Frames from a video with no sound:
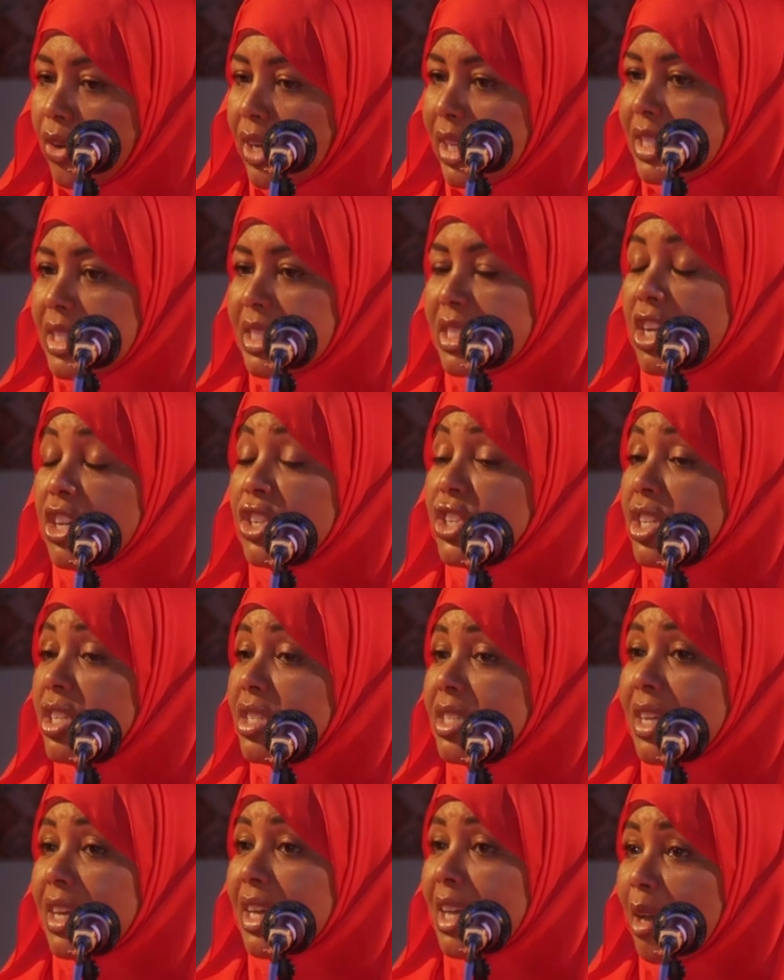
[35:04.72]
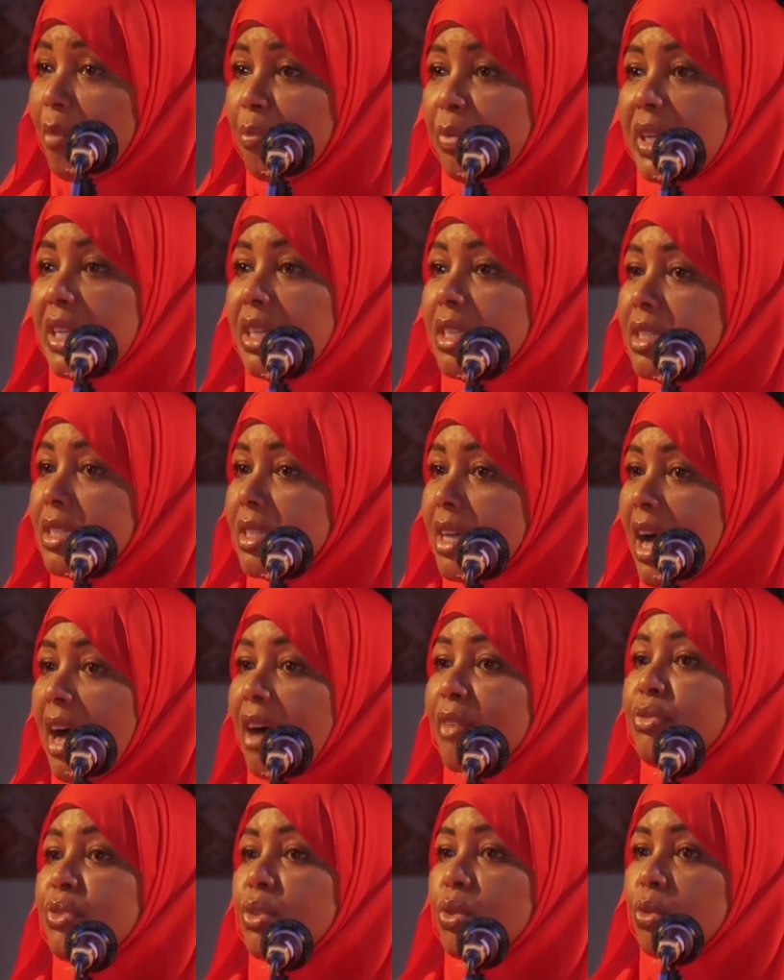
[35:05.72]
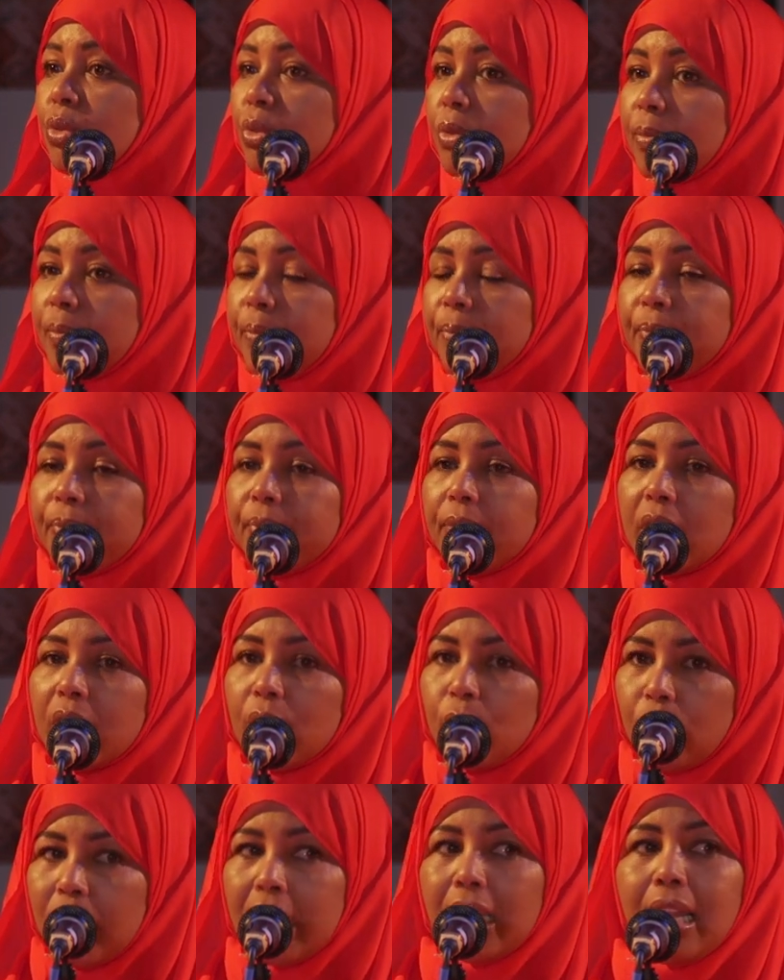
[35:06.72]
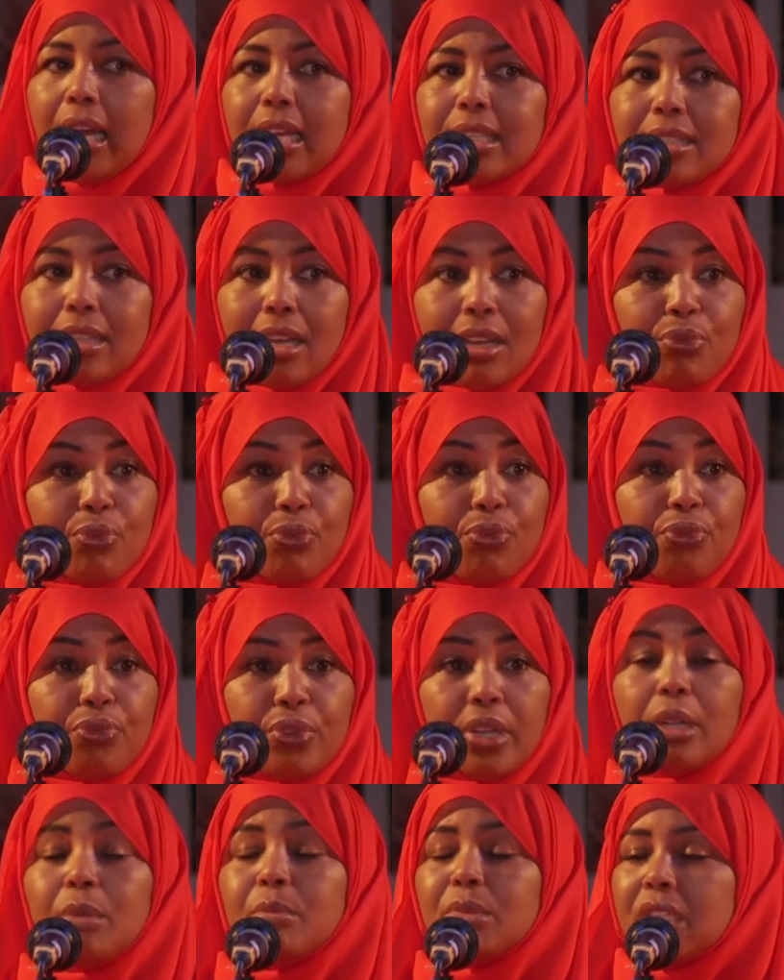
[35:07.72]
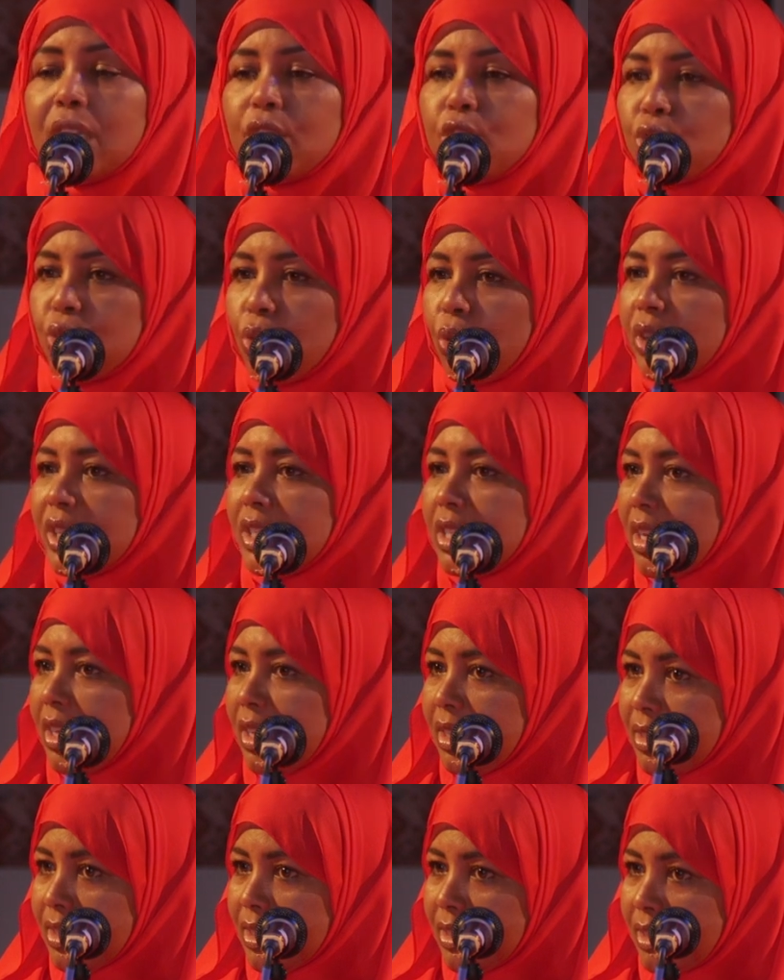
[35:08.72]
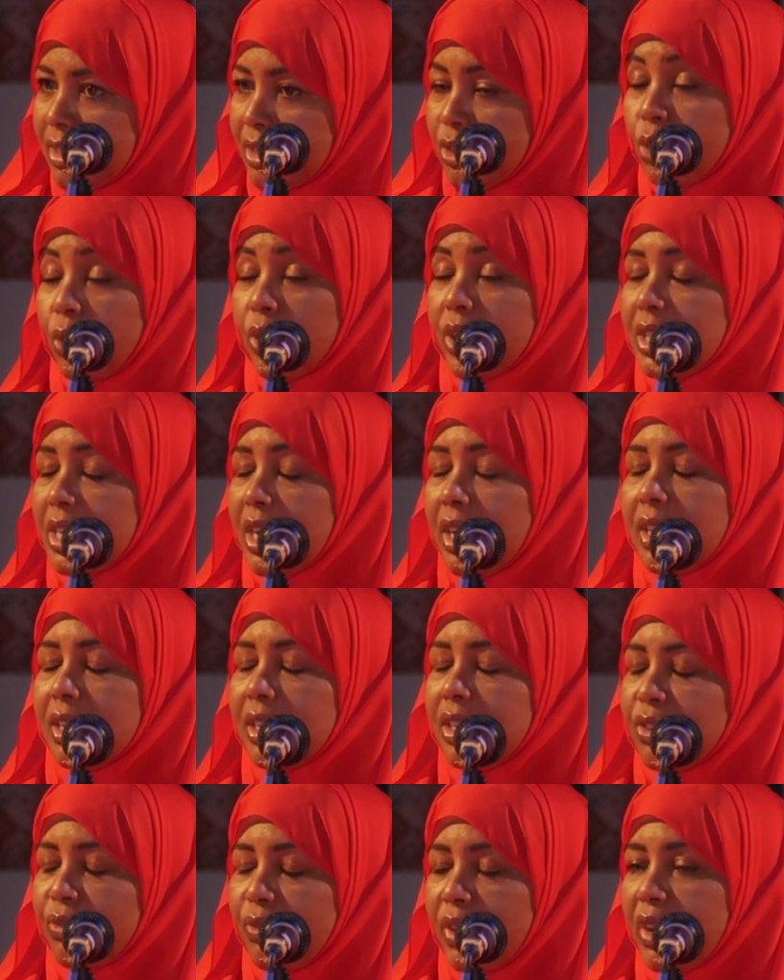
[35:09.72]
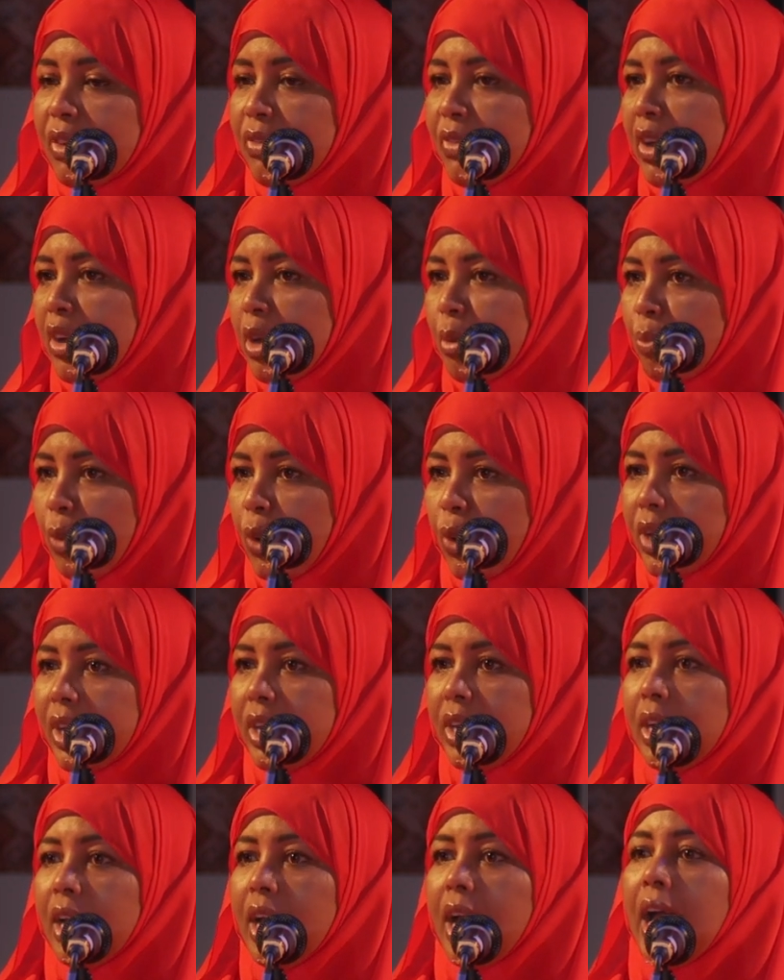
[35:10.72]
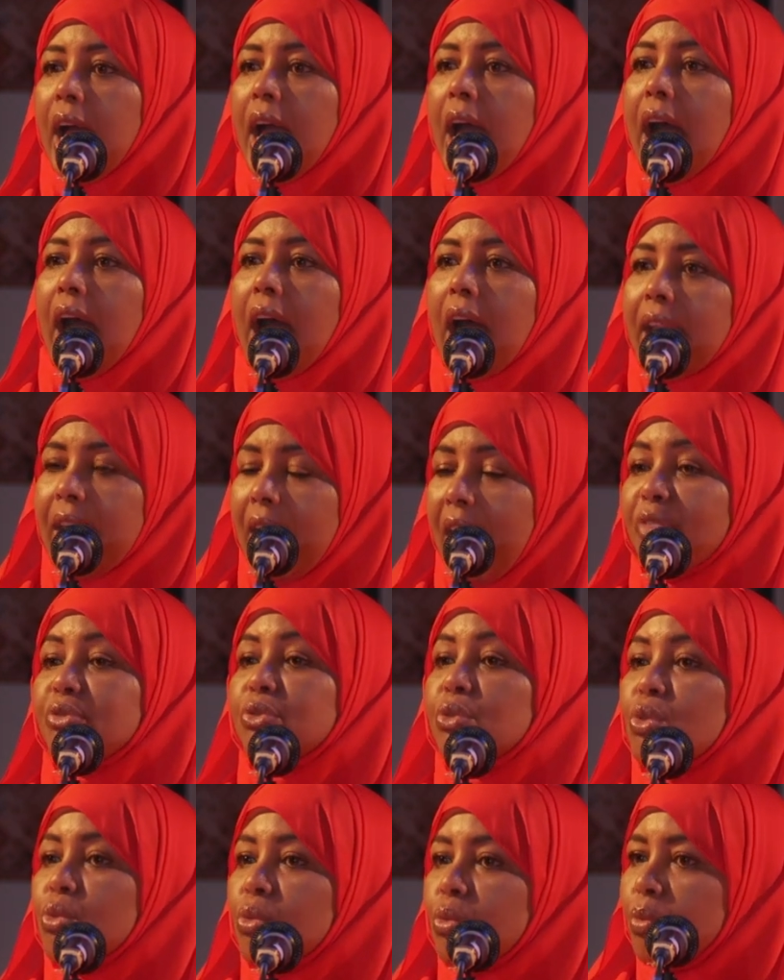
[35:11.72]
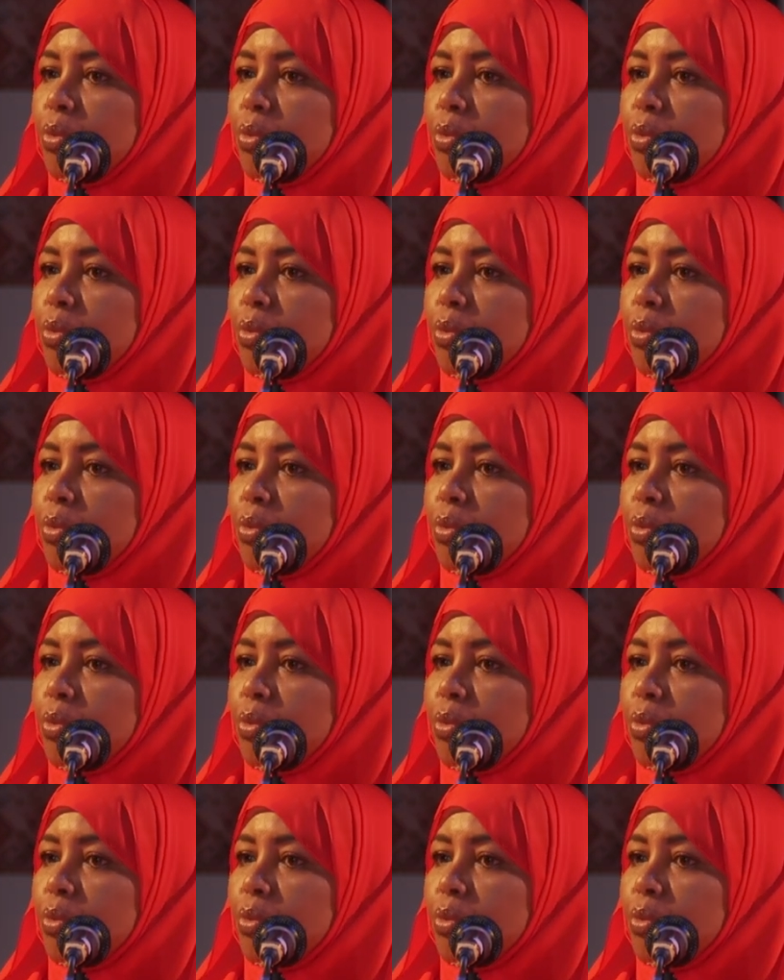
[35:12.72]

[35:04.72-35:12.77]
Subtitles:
organizations and companies have to realize that films and storytelling is very, very important, and have